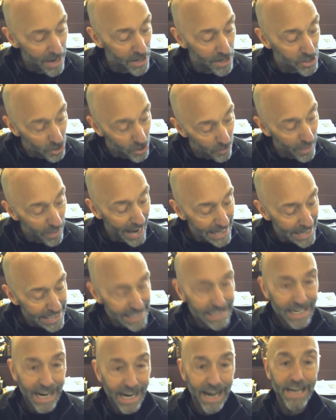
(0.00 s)
So
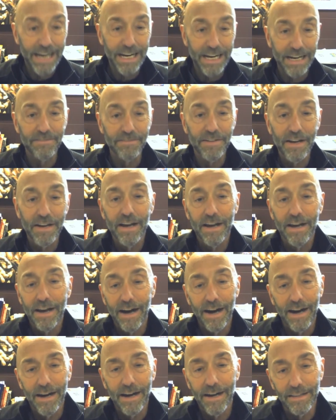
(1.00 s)
that's kind of
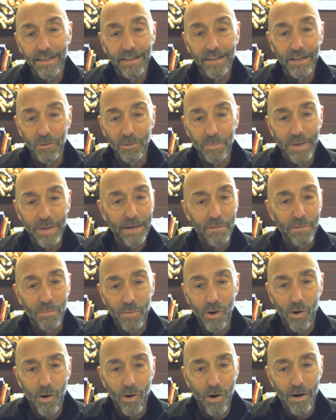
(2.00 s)
a little bit
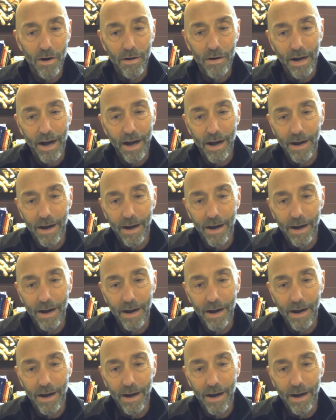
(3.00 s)
more